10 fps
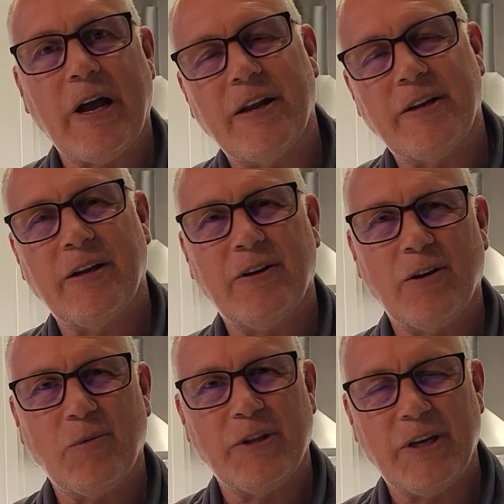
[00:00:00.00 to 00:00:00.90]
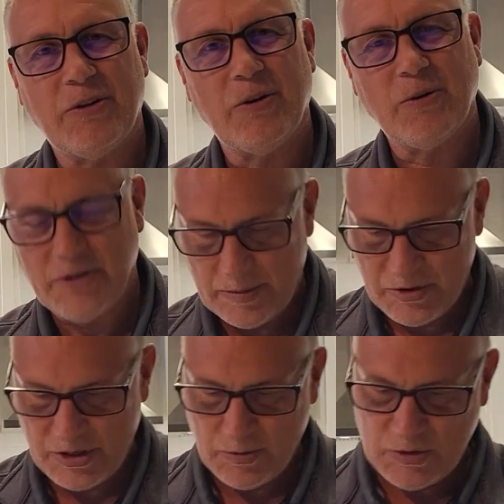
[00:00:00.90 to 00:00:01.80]
got done, or when the internal
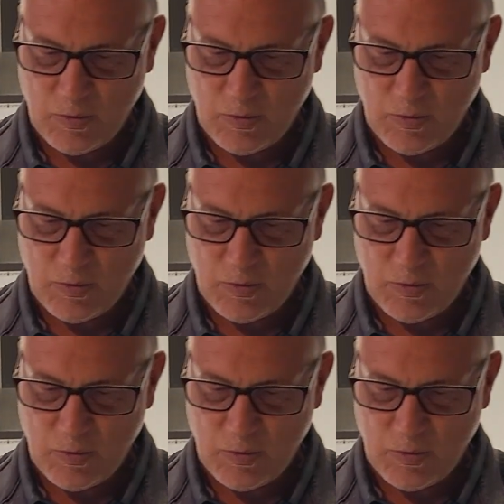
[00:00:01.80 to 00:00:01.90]
temperature was